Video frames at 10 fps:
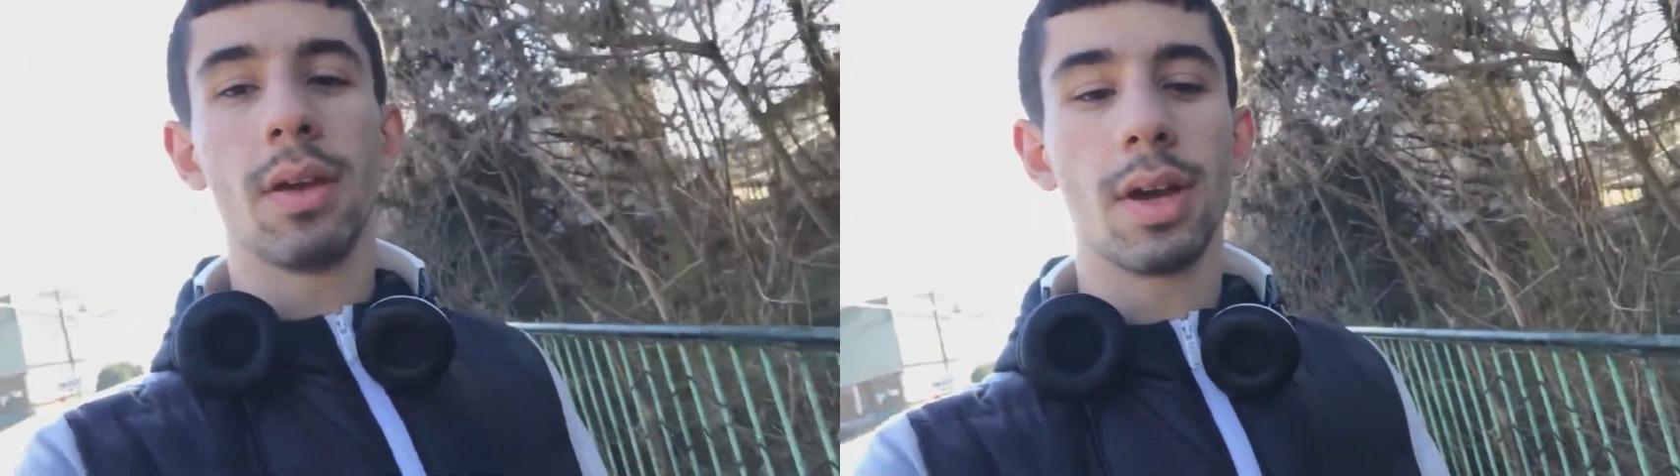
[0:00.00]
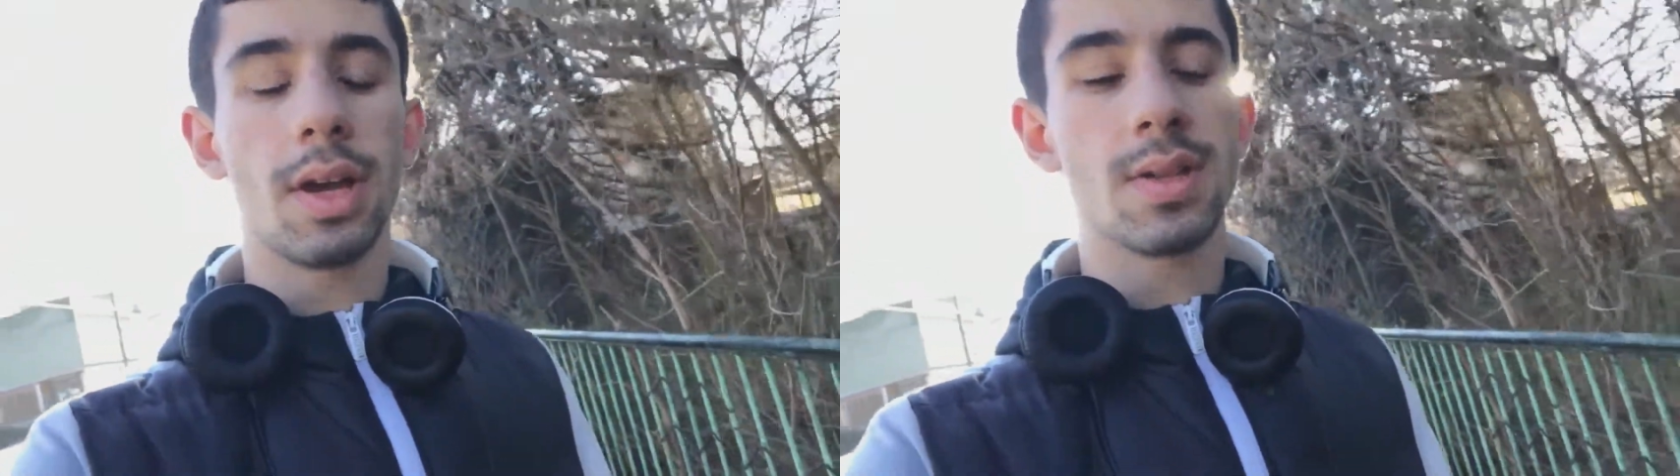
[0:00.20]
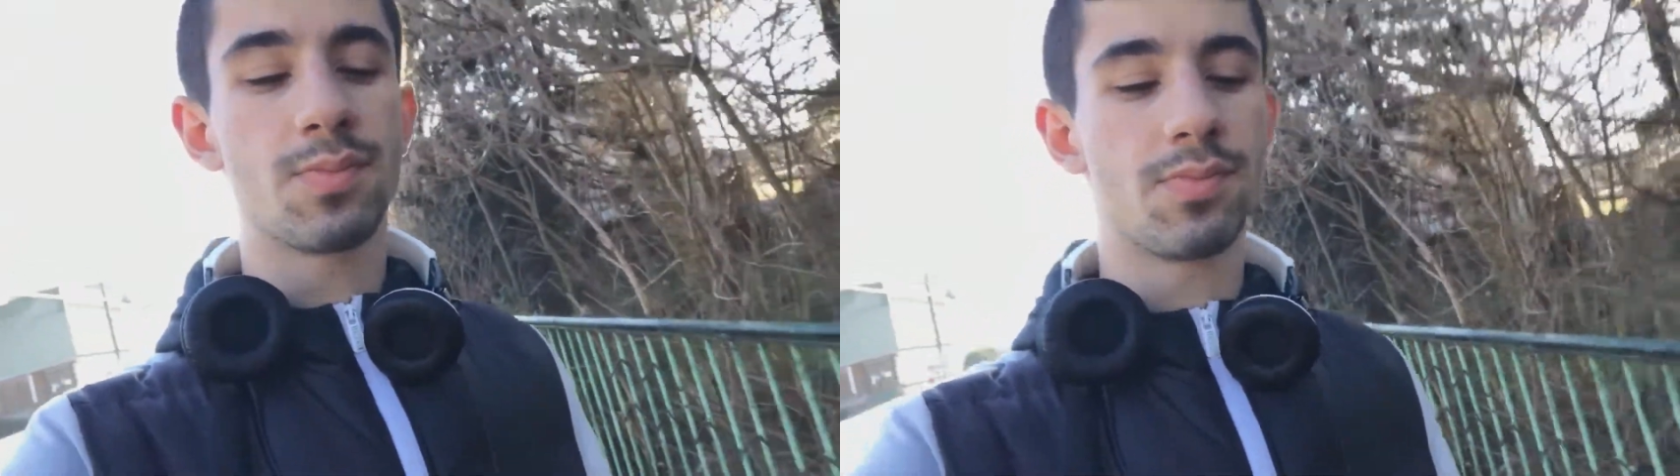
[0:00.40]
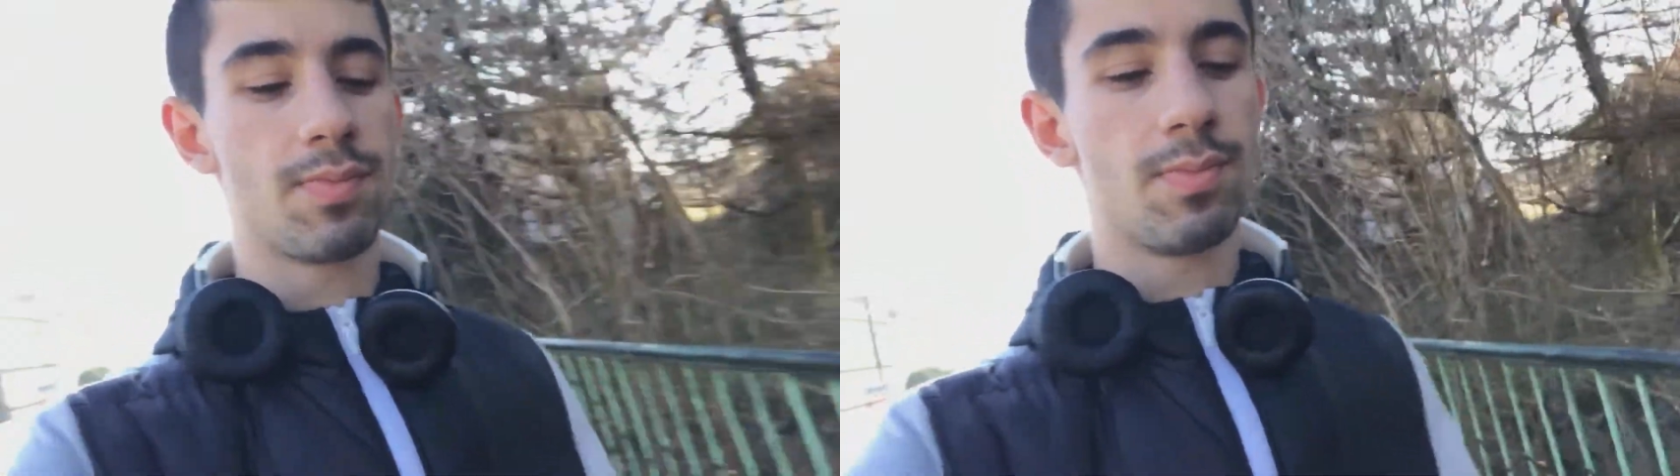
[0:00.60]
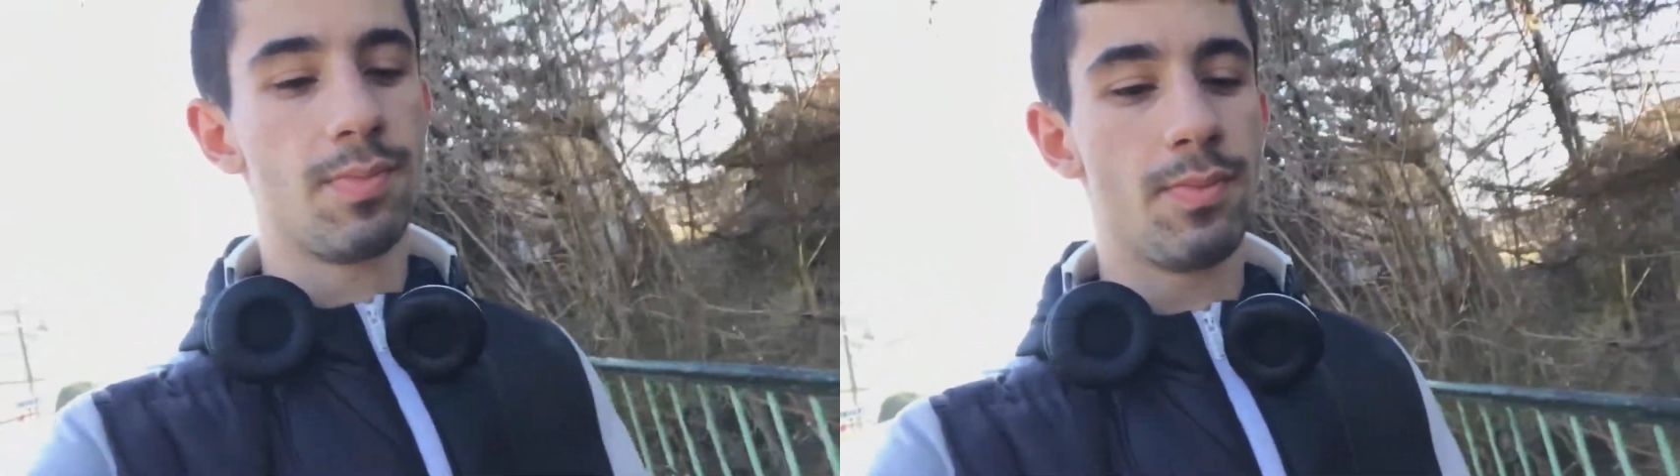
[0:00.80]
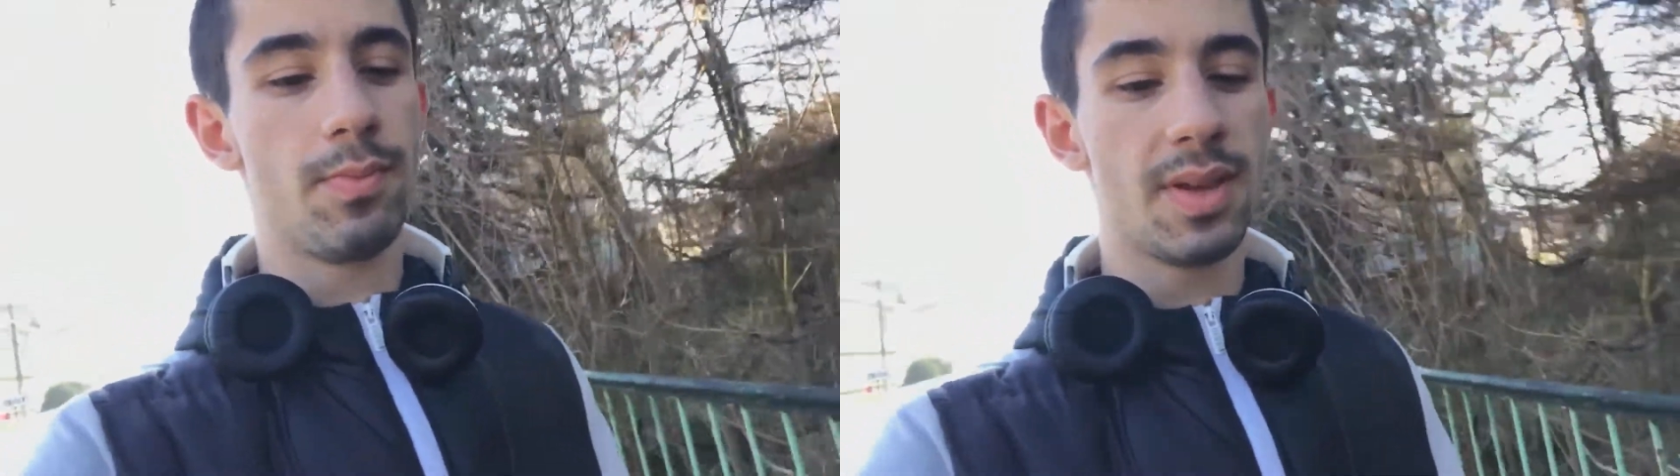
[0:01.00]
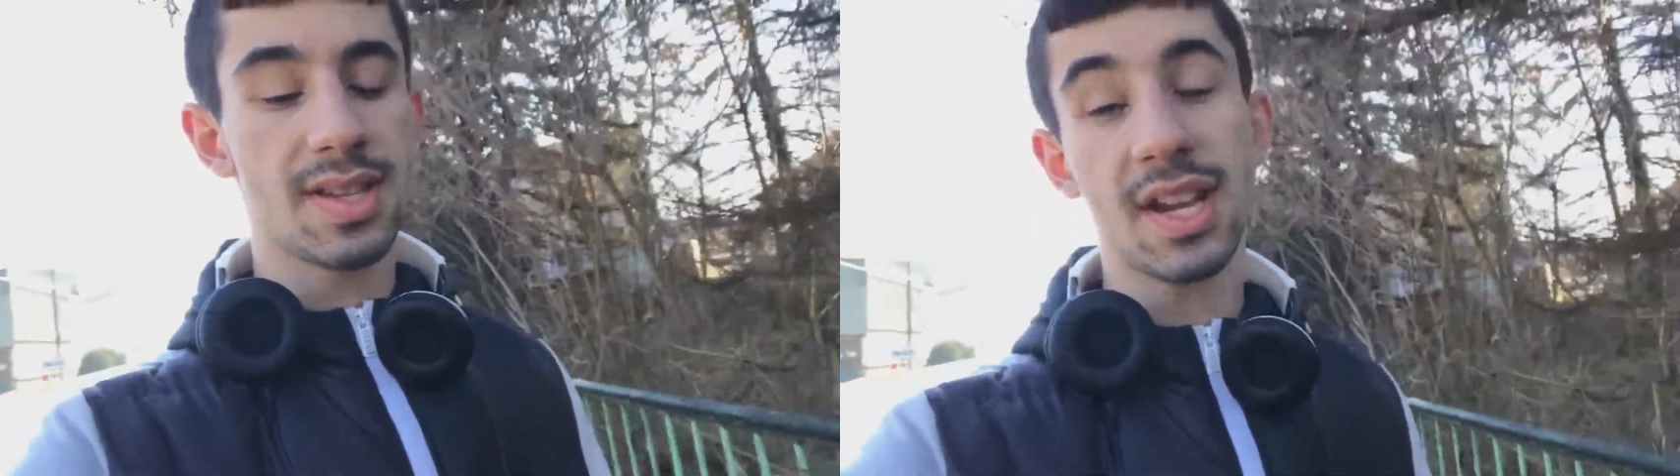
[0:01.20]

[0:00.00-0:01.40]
it's